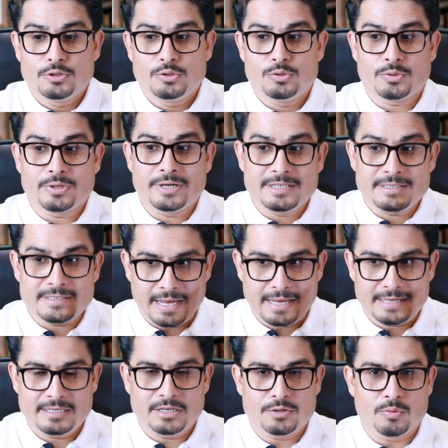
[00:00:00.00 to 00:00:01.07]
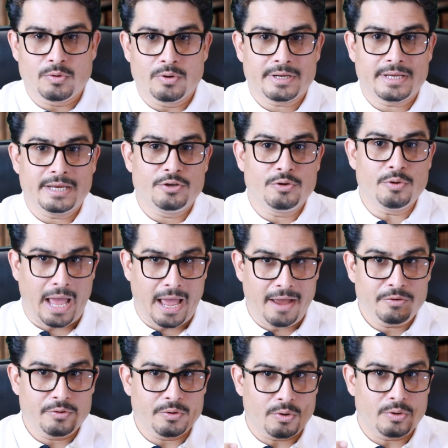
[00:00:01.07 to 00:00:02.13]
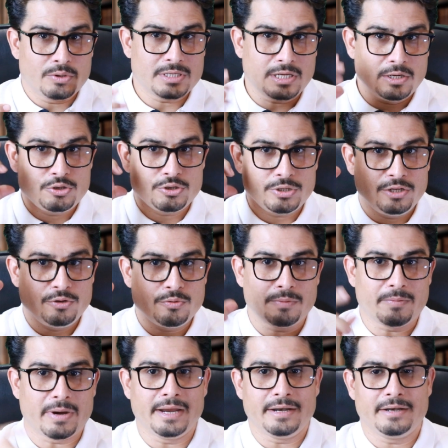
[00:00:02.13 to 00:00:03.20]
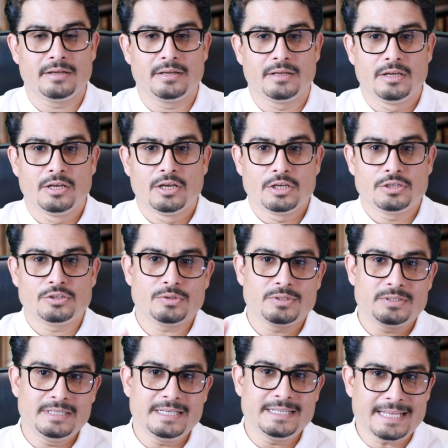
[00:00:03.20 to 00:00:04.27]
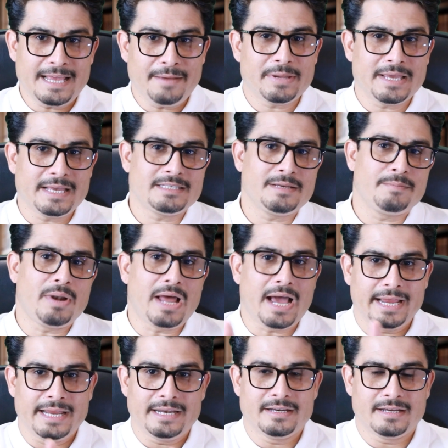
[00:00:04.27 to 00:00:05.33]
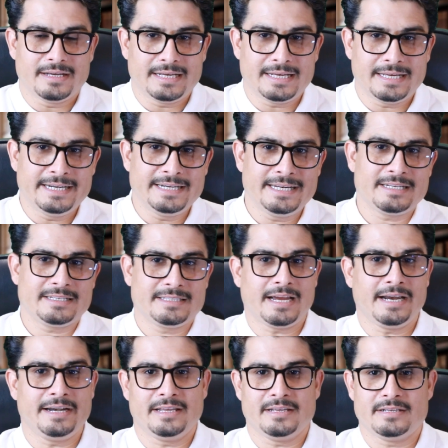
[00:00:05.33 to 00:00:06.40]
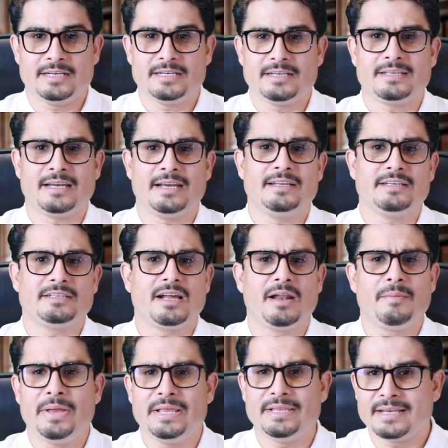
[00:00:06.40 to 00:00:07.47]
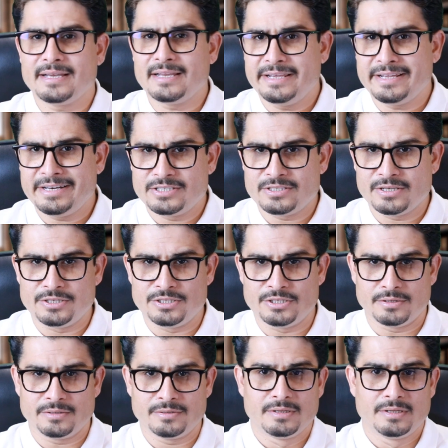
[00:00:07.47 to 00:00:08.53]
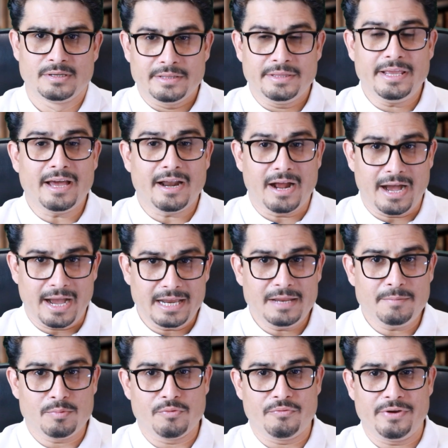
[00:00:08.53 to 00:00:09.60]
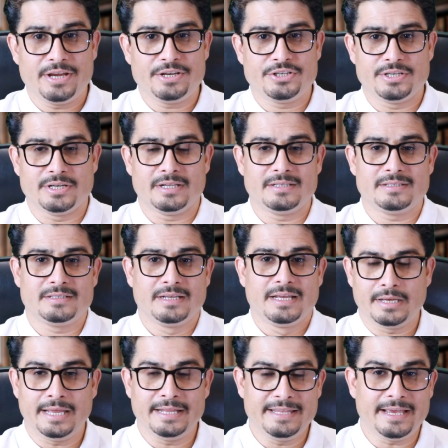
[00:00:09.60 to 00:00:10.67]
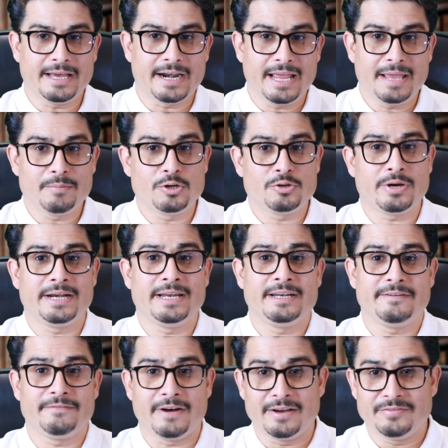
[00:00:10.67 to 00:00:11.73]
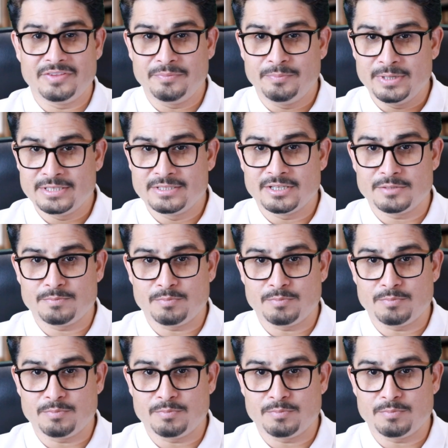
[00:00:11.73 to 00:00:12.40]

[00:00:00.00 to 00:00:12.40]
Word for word: to criticize that work and you have your own solution in your mind. So the same case applied on a data scientist. Data scientists are basically a researcher. They are highly professionals and they are able to identify the business